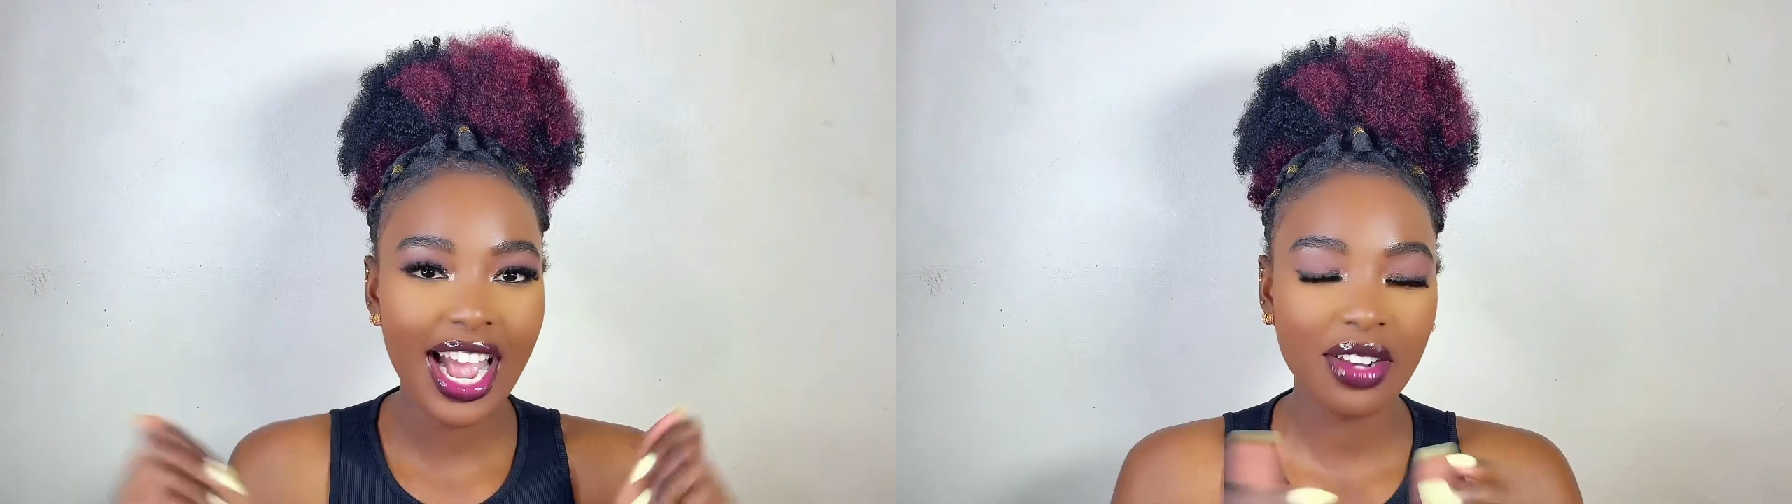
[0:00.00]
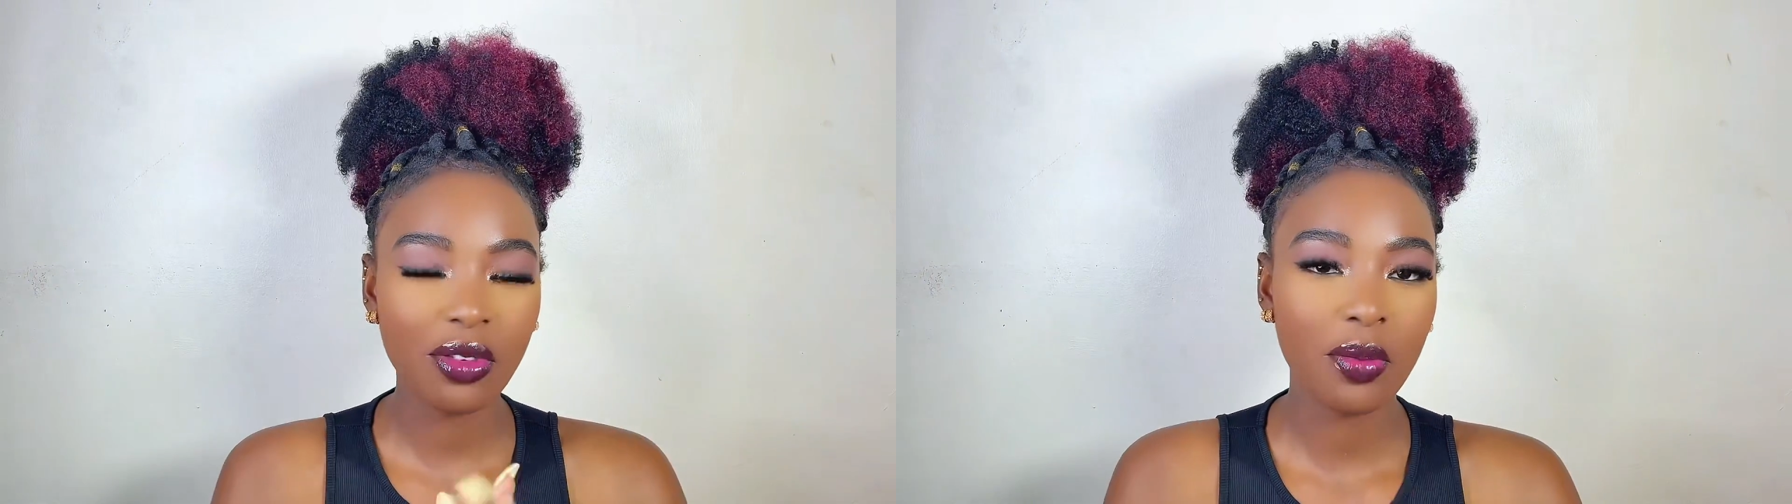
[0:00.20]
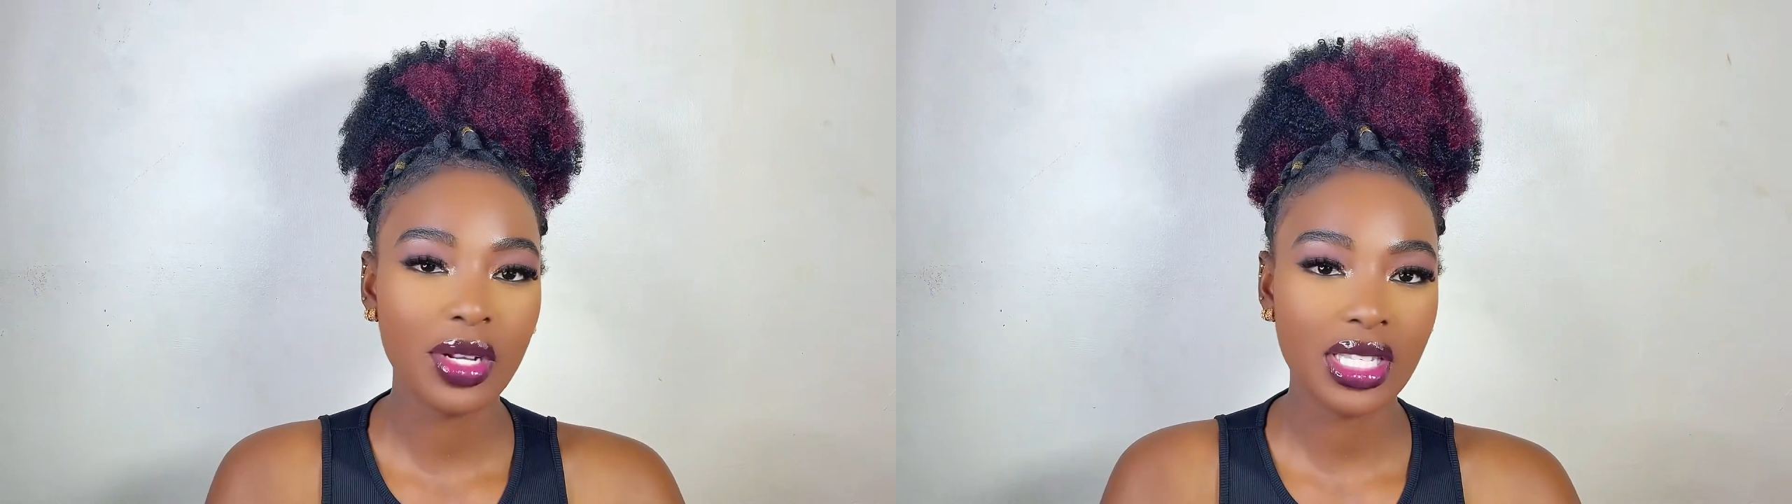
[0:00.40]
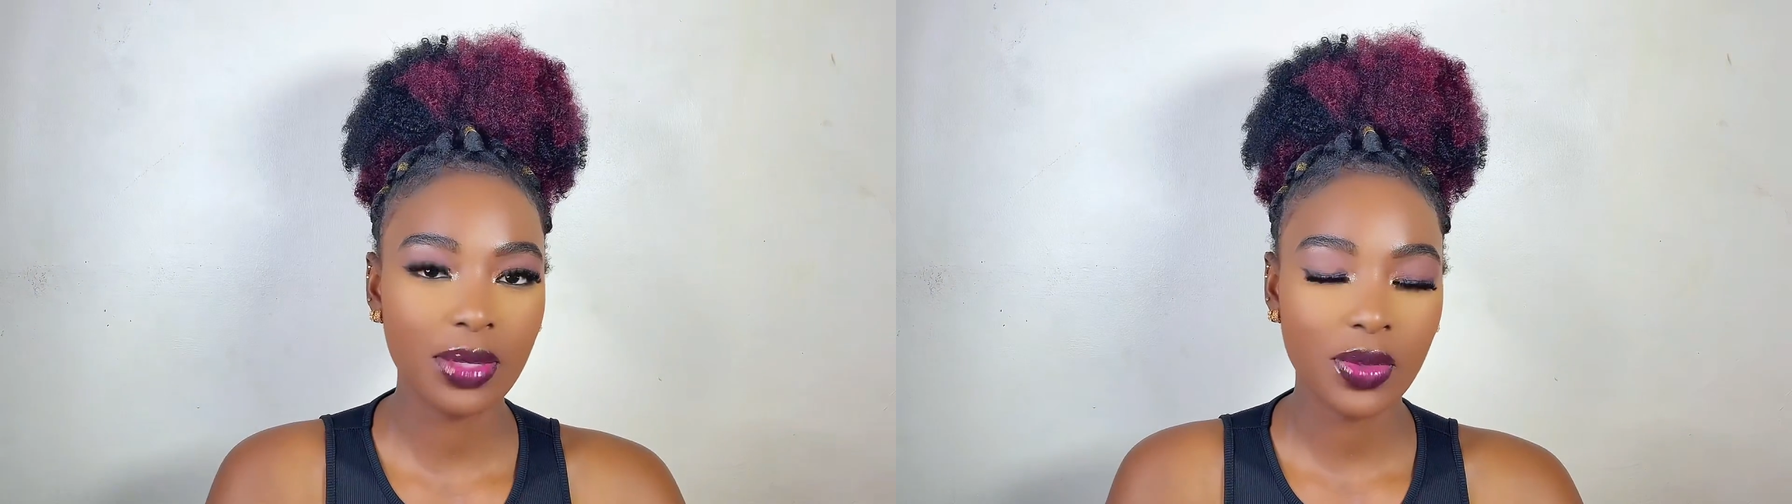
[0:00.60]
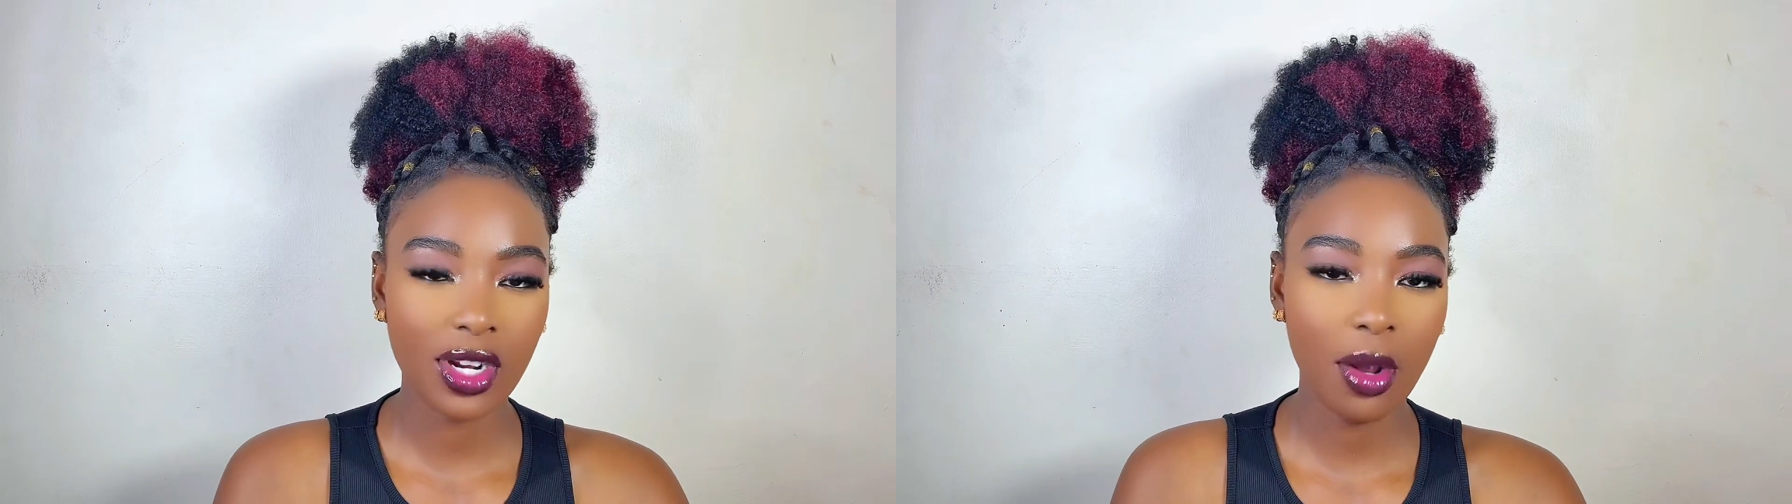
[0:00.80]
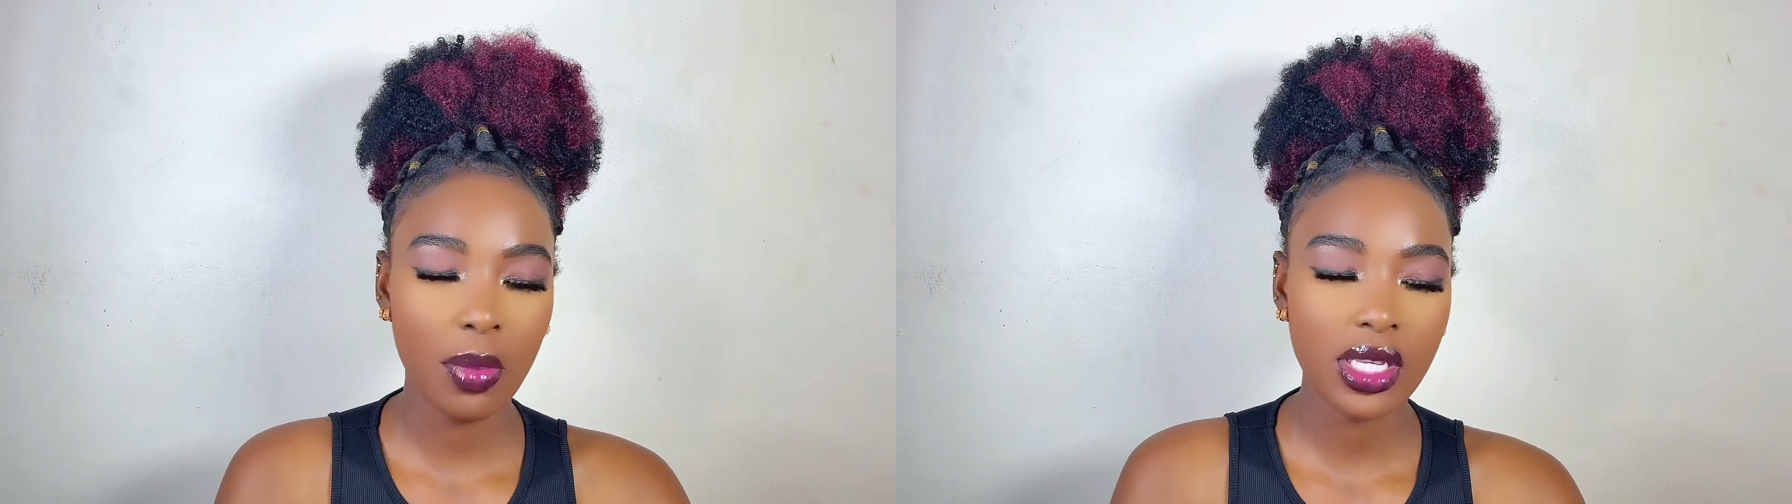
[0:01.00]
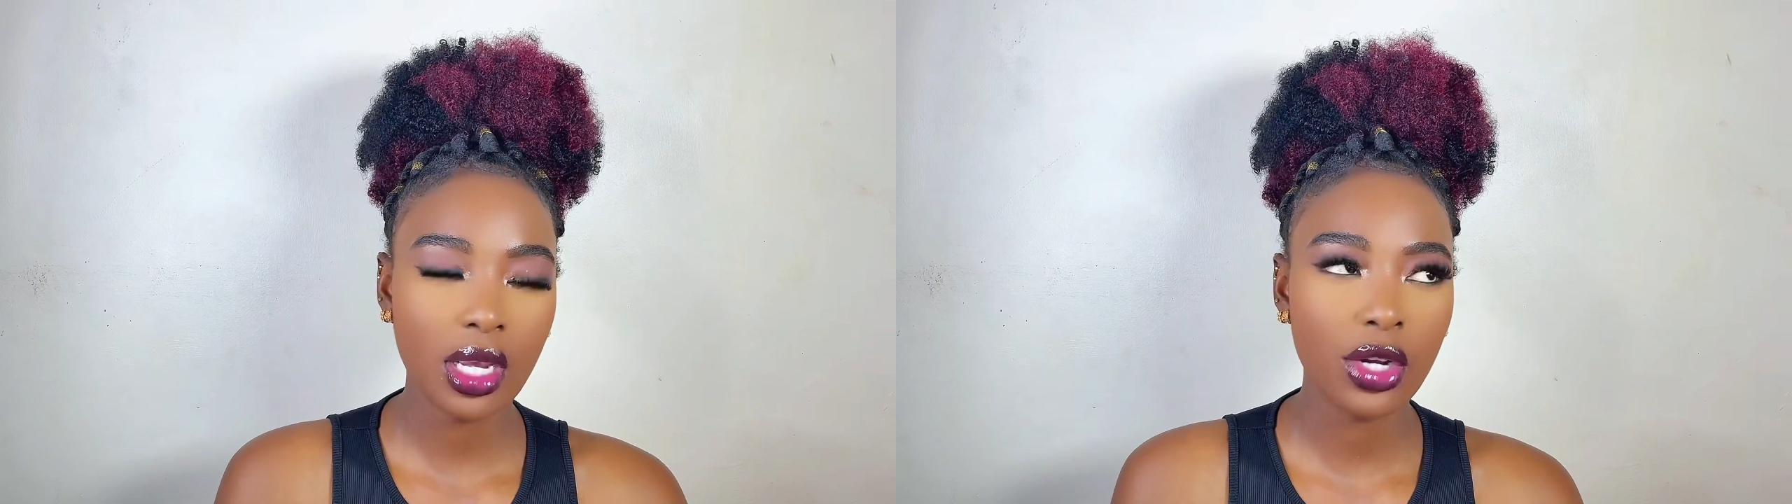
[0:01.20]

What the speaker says: And for my subscribers,